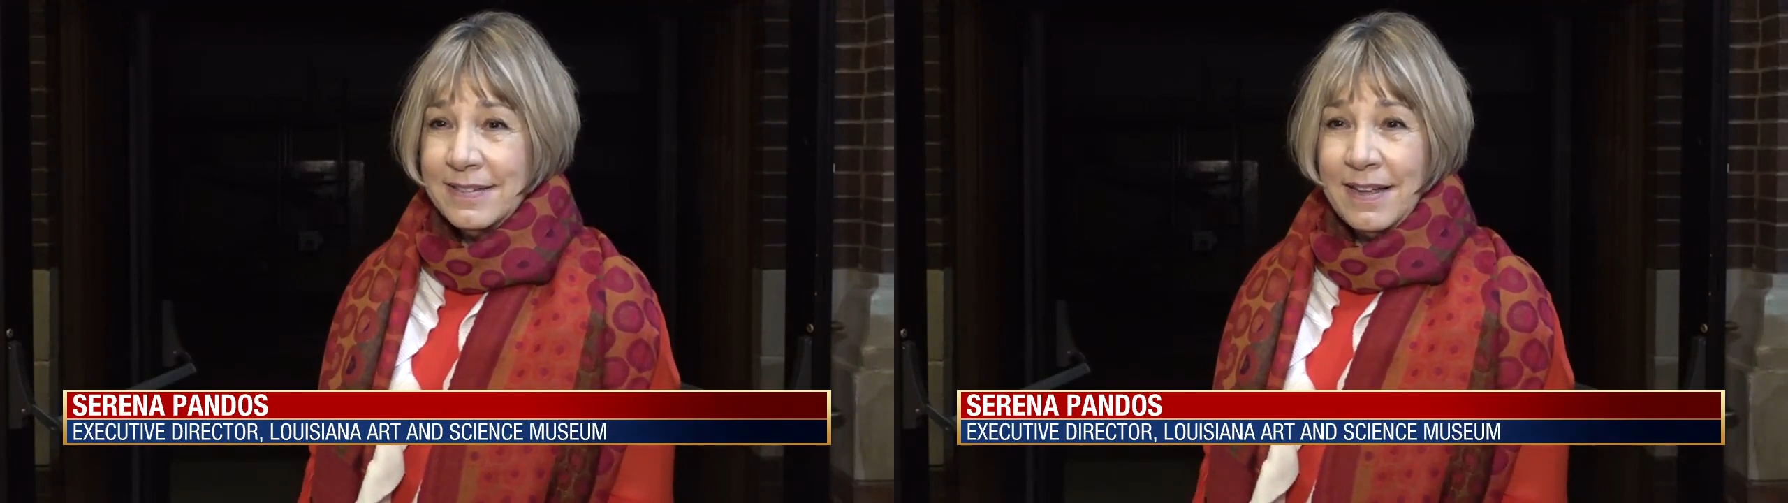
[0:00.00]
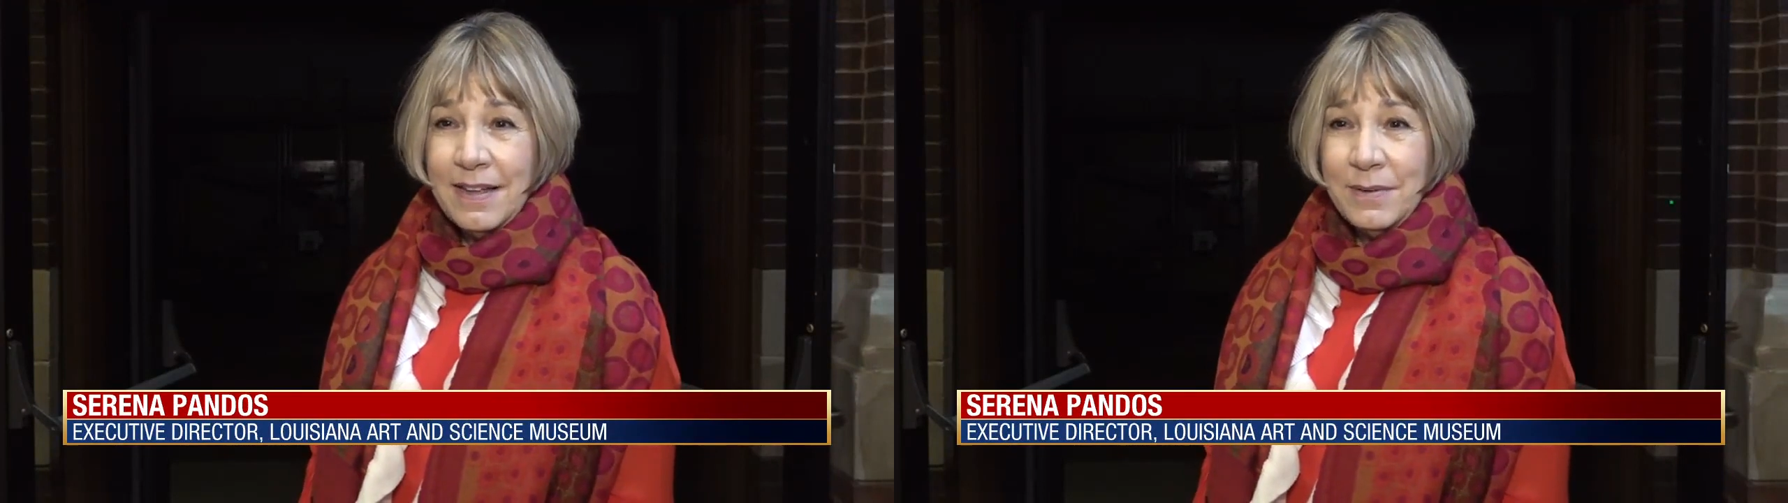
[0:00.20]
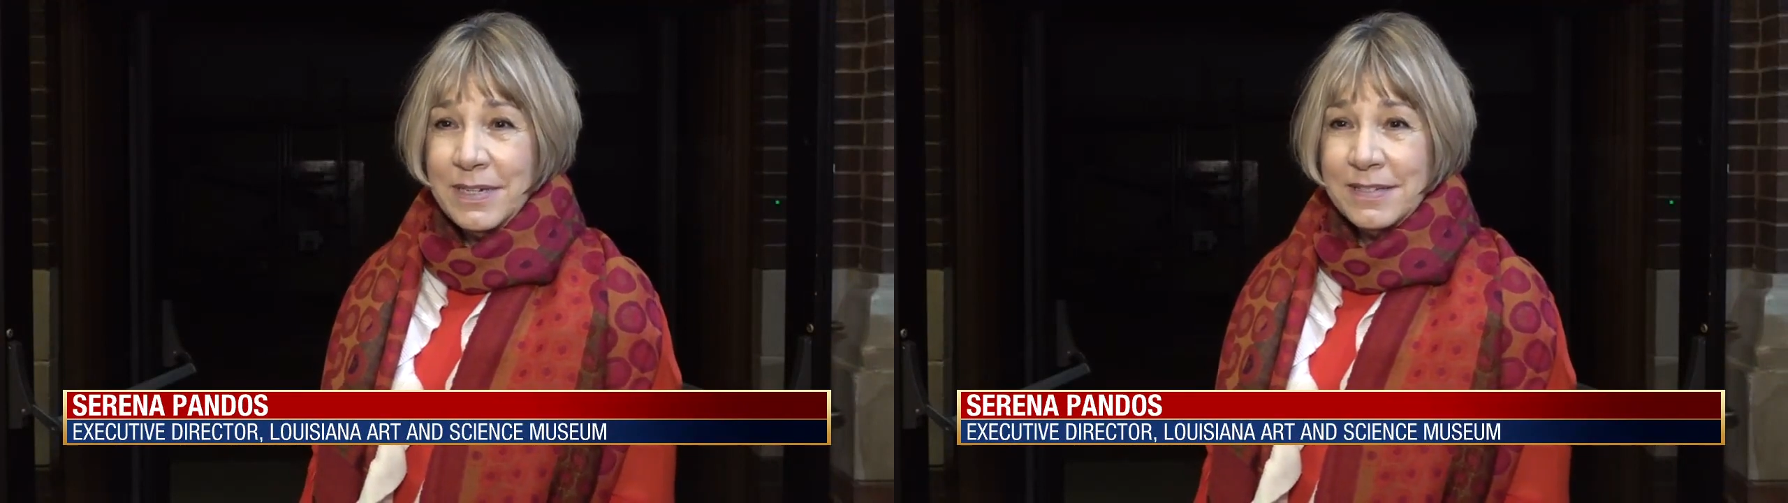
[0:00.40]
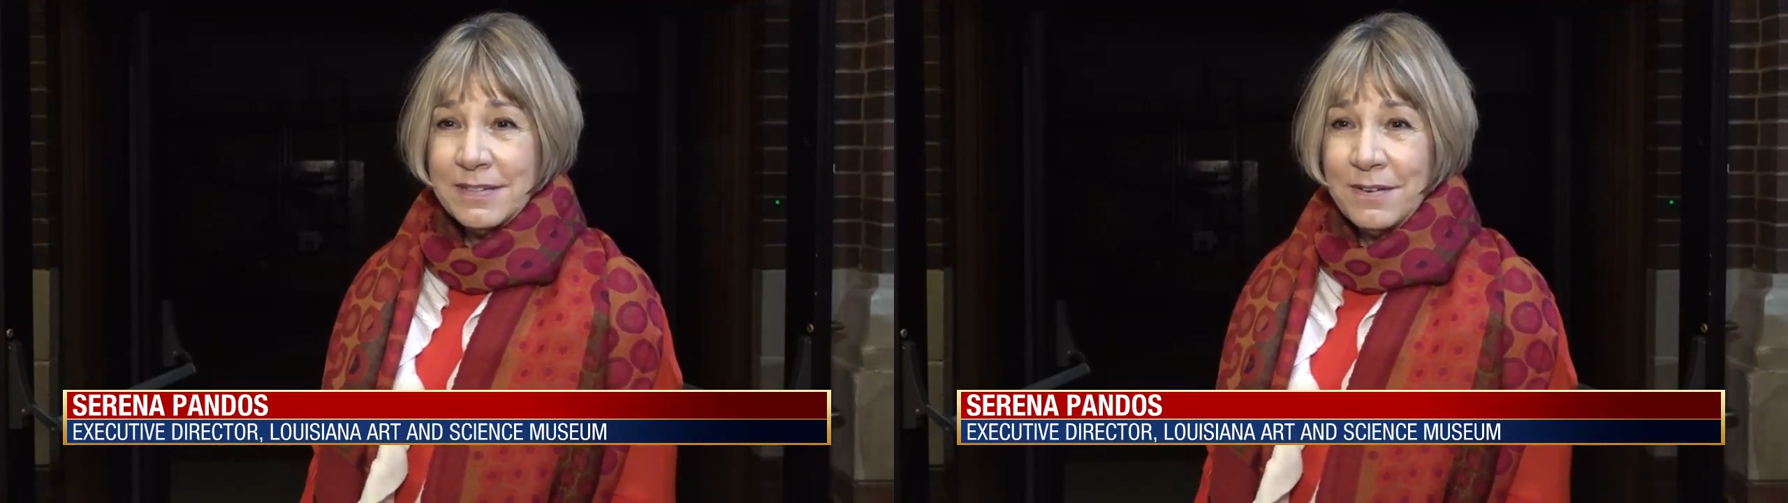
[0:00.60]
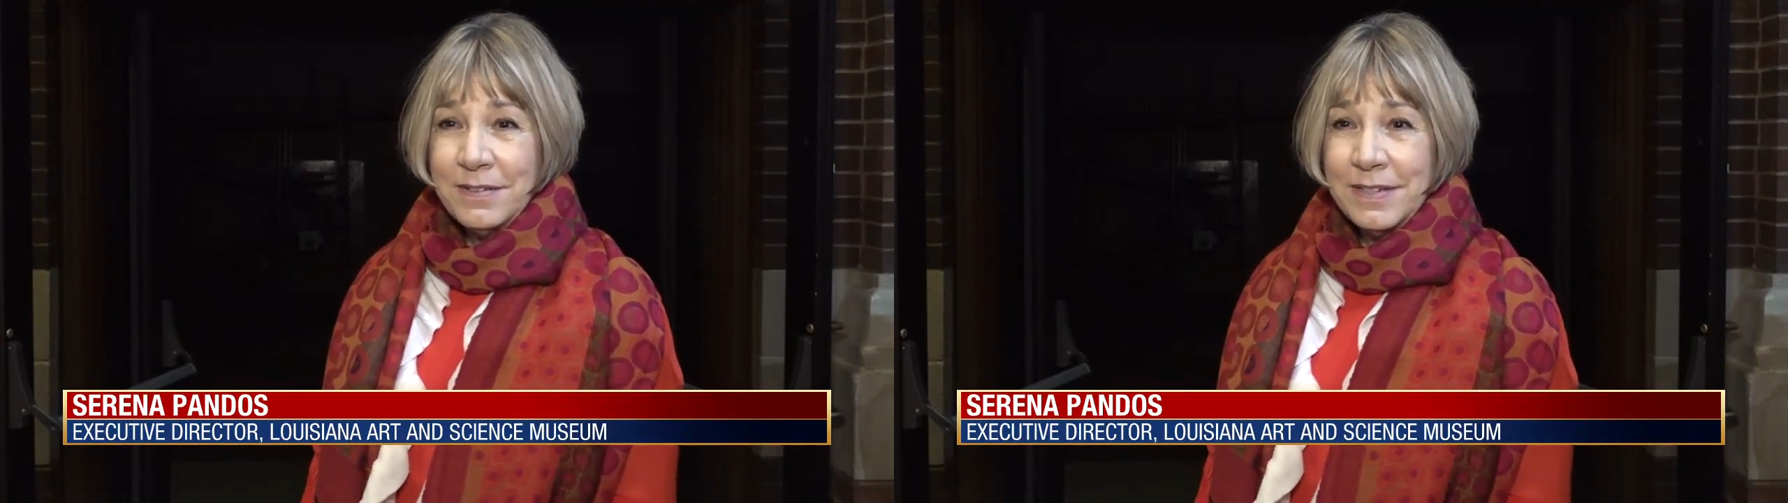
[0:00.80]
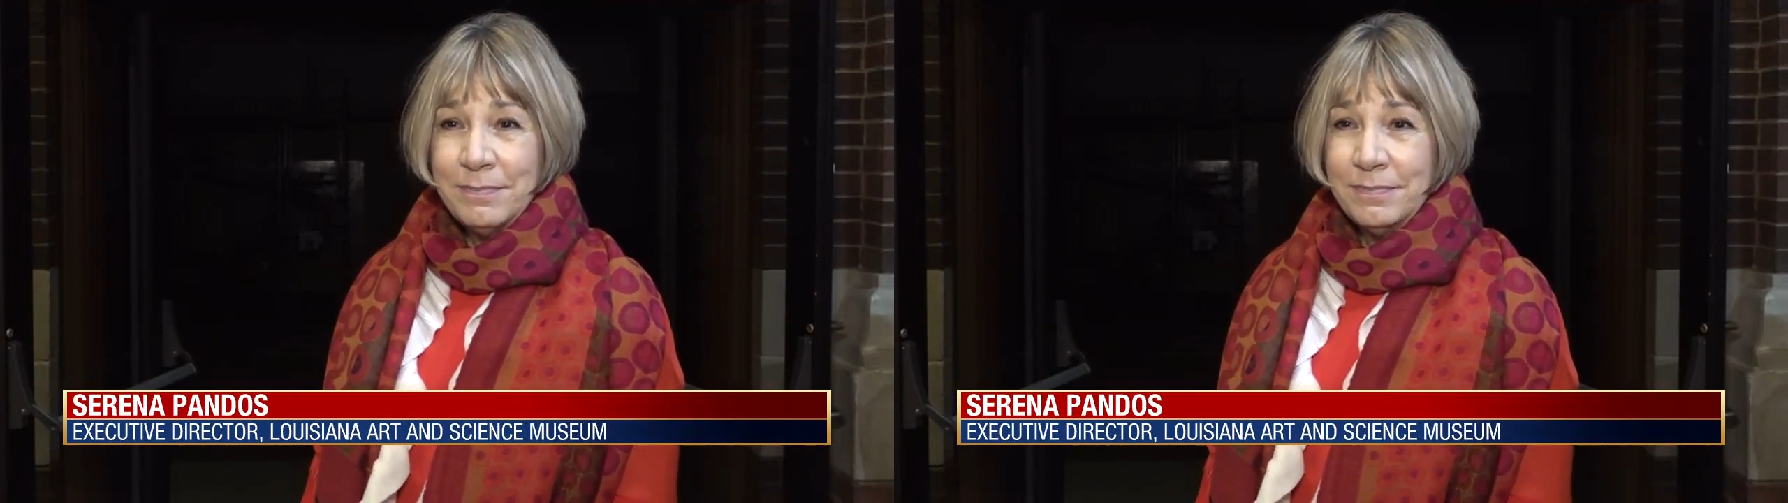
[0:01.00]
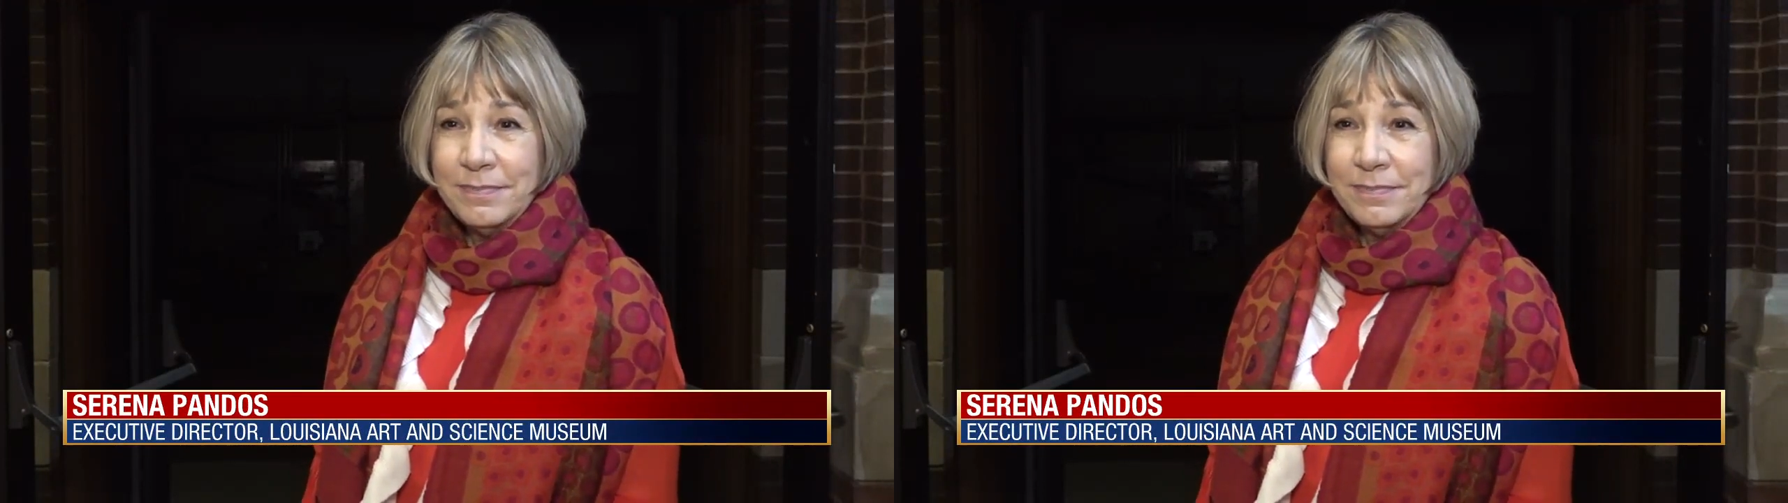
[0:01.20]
uh, we discovered the